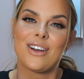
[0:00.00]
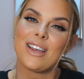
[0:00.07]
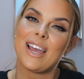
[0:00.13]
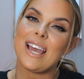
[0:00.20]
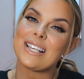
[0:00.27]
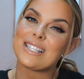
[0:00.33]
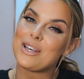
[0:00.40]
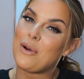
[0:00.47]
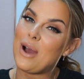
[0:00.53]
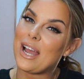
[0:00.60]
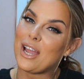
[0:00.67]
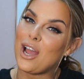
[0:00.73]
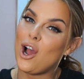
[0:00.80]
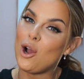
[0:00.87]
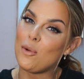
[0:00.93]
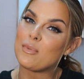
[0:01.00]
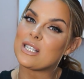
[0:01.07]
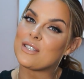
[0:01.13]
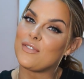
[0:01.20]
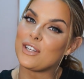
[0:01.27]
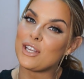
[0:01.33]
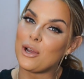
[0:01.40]
Okay, so I hope
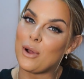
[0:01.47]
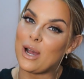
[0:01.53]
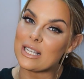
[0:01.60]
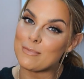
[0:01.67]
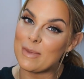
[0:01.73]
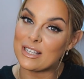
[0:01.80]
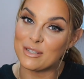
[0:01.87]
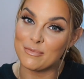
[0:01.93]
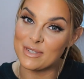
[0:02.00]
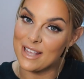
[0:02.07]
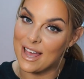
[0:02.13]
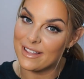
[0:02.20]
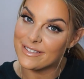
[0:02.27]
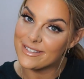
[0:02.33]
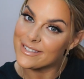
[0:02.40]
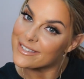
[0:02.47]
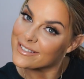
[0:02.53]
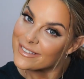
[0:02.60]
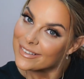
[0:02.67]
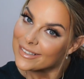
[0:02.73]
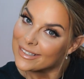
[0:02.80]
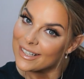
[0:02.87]
this video has made some
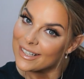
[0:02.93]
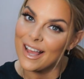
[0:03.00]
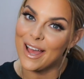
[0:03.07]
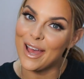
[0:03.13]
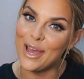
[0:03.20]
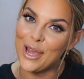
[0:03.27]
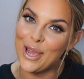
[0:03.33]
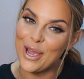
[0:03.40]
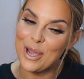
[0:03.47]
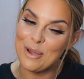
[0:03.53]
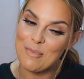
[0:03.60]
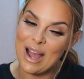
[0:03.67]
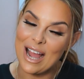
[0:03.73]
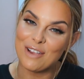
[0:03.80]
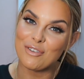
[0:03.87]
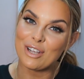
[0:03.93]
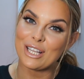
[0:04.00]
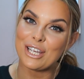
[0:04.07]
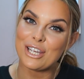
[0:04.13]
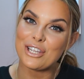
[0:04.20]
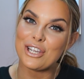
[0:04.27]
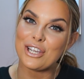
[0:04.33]
sense. I
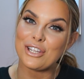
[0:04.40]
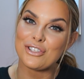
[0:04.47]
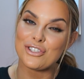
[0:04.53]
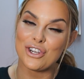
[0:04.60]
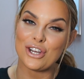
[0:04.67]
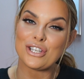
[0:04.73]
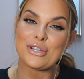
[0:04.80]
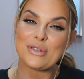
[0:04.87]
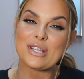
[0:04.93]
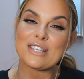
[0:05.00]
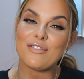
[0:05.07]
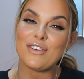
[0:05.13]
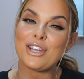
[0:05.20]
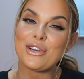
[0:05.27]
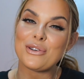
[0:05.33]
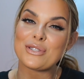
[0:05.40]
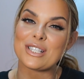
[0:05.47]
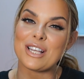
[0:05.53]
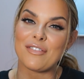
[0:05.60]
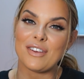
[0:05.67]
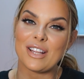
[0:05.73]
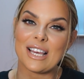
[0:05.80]
really enjoy doing these videos
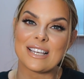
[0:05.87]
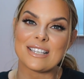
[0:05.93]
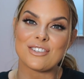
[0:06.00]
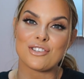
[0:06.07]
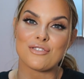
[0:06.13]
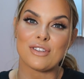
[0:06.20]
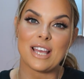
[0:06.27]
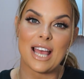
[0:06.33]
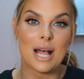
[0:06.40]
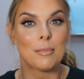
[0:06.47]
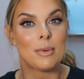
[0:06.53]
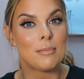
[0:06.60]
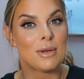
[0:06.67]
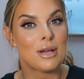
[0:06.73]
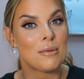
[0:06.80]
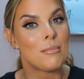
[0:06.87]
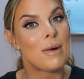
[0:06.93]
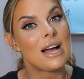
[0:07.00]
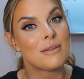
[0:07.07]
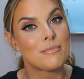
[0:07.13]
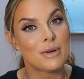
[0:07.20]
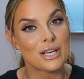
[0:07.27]
because I feel like it's just really helping me on
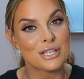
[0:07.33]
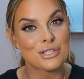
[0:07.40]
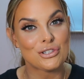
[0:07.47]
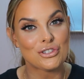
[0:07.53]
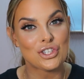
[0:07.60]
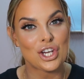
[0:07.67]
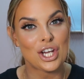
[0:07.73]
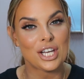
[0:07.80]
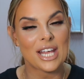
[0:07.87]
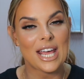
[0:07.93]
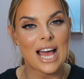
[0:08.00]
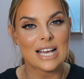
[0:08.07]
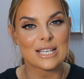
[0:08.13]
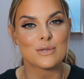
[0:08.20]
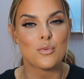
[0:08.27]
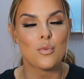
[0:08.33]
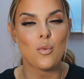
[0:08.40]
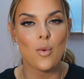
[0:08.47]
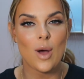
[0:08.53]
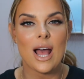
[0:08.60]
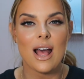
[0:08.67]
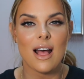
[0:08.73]
my personal journey as
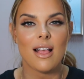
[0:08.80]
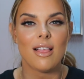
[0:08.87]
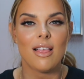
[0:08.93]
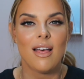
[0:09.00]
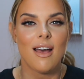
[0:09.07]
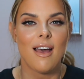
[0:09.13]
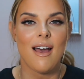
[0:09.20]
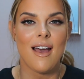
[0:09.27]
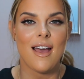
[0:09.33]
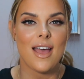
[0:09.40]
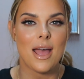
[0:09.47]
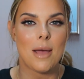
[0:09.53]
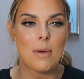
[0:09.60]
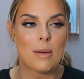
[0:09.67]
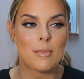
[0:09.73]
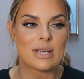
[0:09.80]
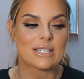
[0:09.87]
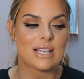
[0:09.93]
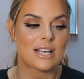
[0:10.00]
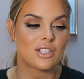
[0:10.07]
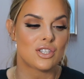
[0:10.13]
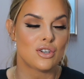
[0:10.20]
well. I'm
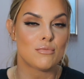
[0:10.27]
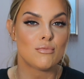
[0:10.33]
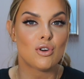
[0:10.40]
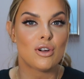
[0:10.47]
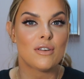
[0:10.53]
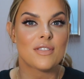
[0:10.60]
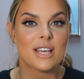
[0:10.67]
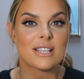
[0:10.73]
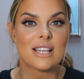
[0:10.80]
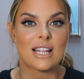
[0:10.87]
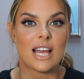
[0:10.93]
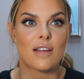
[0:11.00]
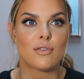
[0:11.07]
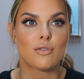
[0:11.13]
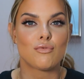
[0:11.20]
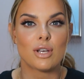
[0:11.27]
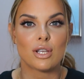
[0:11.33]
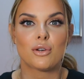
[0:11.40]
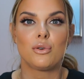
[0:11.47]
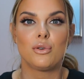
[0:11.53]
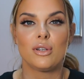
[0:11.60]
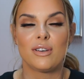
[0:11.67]
excited to do more of this and have a
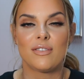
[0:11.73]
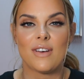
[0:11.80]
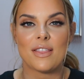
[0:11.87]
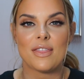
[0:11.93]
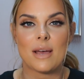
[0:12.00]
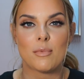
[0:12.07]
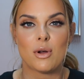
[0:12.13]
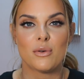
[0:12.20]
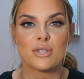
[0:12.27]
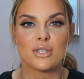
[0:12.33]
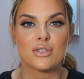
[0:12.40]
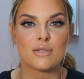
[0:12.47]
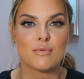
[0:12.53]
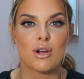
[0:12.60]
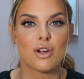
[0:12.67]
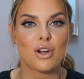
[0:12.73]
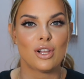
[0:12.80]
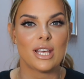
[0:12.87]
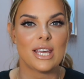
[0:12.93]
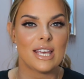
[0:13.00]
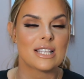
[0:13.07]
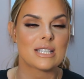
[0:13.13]
real cool event I'm going to tomorrow
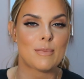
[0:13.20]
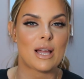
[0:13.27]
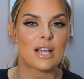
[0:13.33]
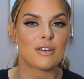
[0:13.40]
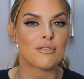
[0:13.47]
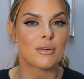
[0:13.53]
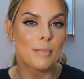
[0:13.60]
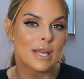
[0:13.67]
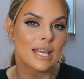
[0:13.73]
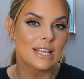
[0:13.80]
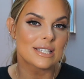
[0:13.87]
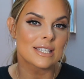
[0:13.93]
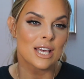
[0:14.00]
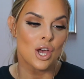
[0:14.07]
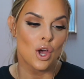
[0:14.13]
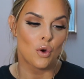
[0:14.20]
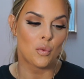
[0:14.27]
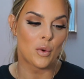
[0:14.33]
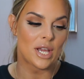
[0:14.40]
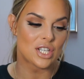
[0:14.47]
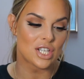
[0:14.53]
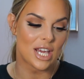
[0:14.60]
called Eat, Inspire, Repeat,
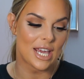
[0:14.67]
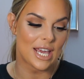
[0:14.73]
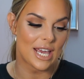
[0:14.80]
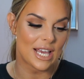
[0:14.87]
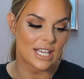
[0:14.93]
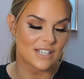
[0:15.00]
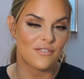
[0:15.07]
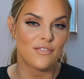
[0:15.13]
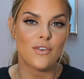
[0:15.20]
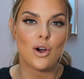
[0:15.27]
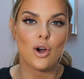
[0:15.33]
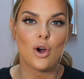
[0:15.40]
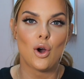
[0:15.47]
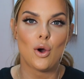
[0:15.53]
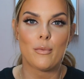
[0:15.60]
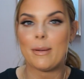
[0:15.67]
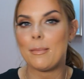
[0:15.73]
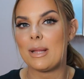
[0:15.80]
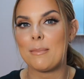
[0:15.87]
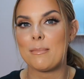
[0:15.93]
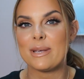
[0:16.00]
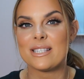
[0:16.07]
which is for
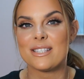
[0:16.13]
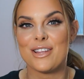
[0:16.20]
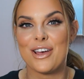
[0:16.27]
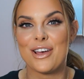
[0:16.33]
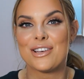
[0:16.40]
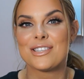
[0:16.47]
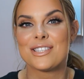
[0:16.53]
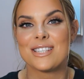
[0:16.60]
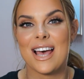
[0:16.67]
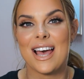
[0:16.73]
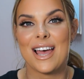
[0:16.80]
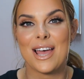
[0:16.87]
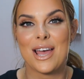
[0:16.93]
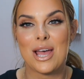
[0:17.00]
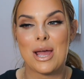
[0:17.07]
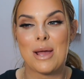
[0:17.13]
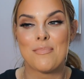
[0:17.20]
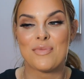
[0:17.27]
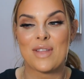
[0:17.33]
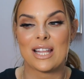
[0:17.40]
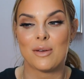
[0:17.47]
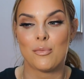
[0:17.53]
women in business,
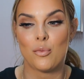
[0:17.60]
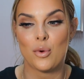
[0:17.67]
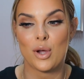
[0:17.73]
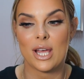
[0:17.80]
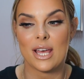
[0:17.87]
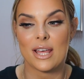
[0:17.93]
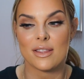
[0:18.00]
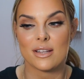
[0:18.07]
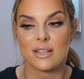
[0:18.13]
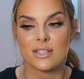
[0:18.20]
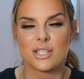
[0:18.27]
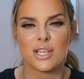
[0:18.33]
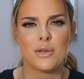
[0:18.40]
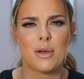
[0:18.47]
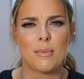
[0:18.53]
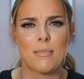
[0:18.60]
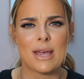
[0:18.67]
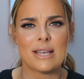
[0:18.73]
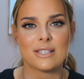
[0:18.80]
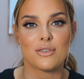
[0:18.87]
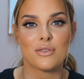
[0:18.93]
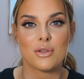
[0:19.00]
and I'm with 2
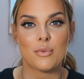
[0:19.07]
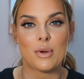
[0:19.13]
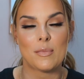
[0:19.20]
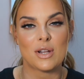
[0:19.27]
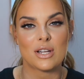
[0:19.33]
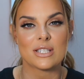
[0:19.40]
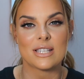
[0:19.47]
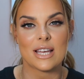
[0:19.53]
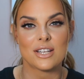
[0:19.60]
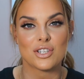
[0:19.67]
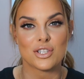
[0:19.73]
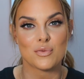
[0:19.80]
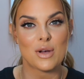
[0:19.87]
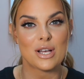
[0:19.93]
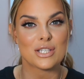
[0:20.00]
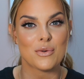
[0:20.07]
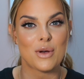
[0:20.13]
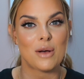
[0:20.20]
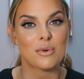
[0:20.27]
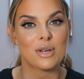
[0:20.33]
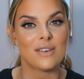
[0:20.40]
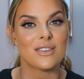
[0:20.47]
amazing other women on stage as well, so
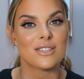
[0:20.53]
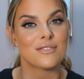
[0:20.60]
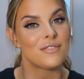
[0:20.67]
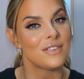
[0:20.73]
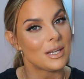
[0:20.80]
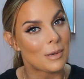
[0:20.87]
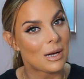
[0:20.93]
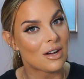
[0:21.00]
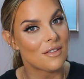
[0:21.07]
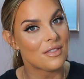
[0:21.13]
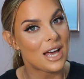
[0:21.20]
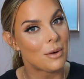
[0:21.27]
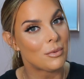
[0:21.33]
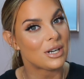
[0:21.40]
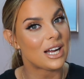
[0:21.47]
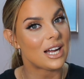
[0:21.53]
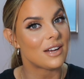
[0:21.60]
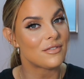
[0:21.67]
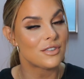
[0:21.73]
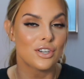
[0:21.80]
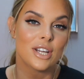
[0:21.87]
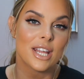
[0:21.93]
I will give you some feedback on that when I
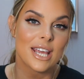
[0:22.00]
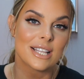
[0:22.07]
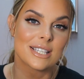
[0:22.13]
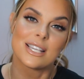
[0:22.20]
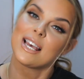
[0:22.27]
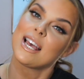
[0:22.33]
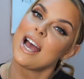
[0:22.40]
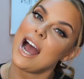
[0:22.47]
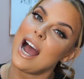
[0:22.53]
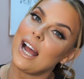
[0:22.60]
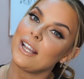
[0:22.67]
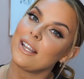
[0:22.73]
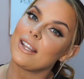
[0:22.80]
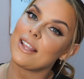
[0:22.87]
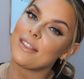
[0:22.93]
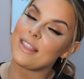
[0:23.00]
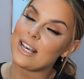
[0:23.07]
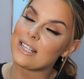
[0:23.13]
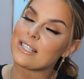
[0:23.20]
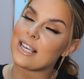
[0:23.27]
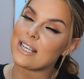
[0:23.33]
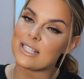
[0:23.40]
have done it. And
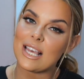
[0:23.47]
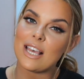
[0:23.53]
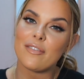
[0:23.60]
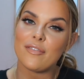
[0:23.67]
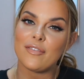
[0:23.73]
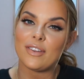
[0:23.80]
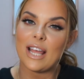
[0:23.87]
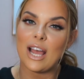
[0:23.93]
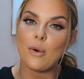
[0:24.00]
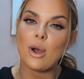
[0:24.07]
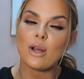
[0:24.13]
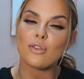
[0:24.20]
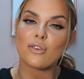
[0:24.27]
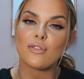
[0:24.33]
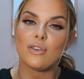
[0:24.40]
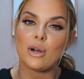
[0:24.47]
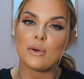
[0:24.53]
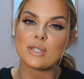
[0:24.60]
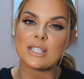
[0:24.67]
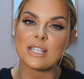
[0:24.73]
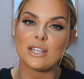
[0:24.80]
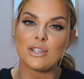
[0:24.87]
that is it for now. I look
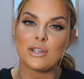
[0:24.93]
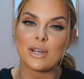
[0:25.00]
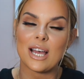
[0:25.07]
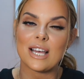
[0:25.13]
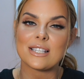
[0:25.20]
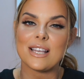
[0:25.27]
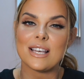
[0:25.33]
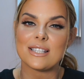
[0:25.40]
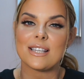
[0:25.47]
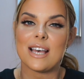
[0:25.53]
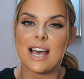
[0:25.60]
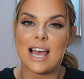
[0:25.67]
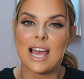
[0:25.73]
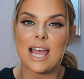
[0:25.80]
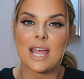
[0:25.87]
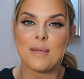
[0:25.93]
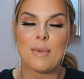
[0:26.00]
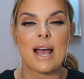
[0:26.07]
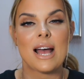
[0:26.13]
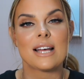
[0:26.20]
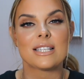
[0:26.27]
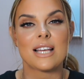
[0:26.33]
forward to seeing you guys next time,
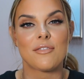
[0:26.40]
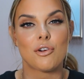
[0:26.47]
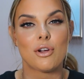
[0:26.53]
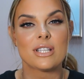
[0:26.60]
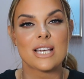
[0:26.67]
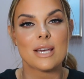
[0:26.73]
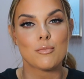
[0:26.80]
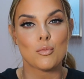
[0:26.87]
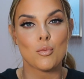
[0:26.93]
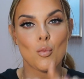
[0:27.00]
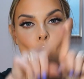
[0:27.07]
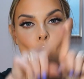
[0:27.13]
and have a great time.